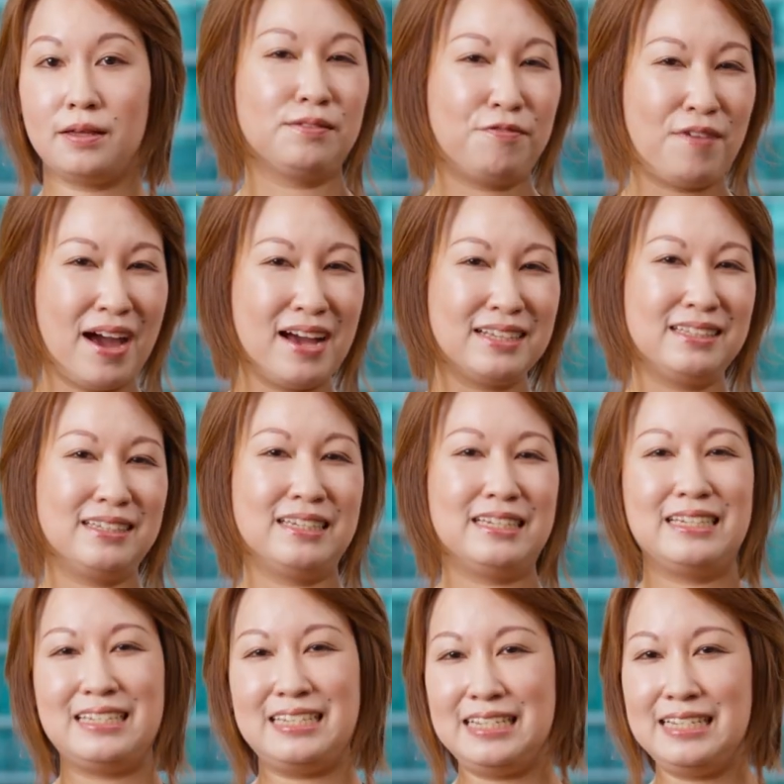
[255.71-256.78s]
It's fast,
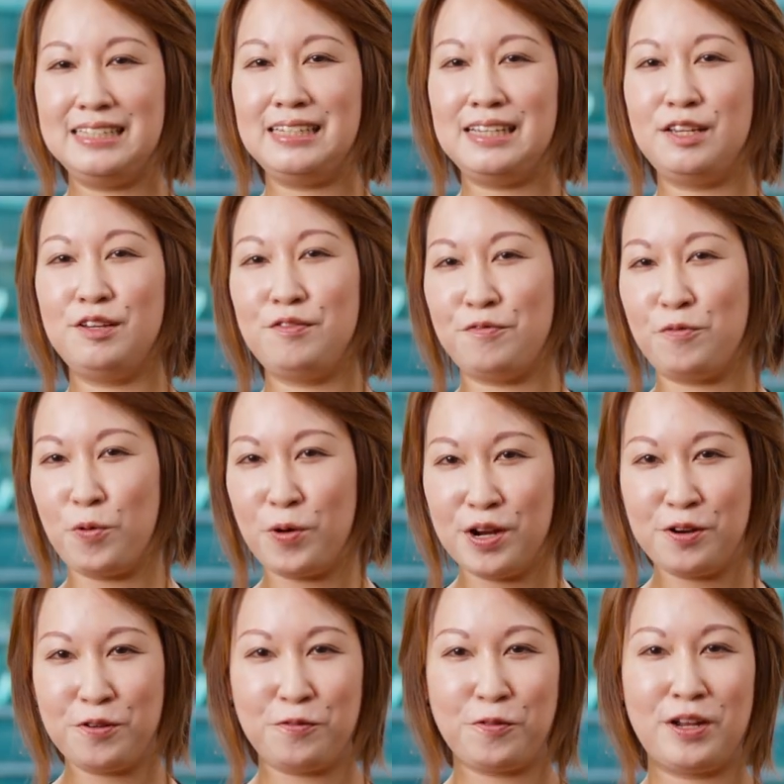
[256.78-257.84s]
easy,
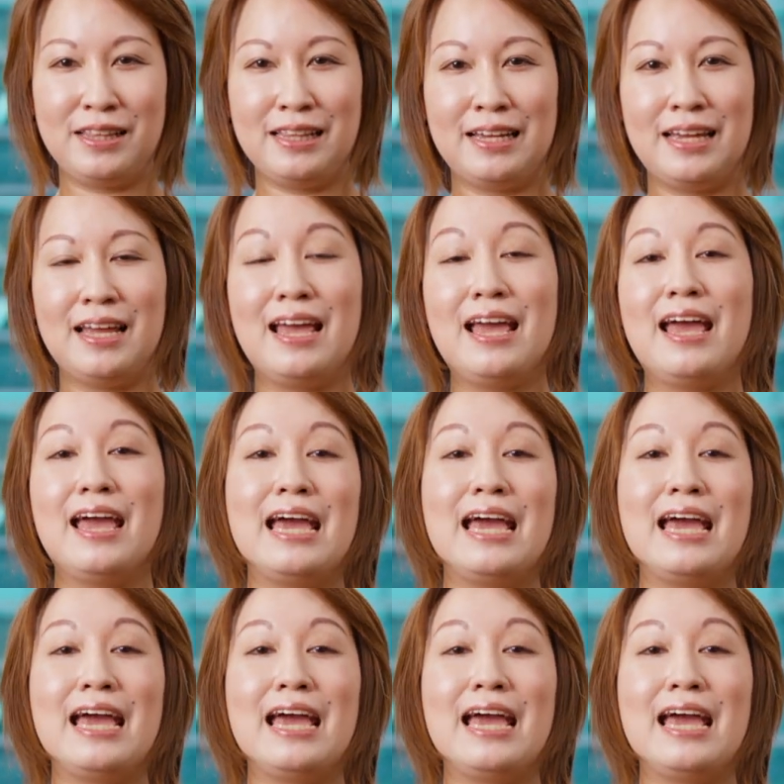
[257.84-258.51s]
foreigner-friendly,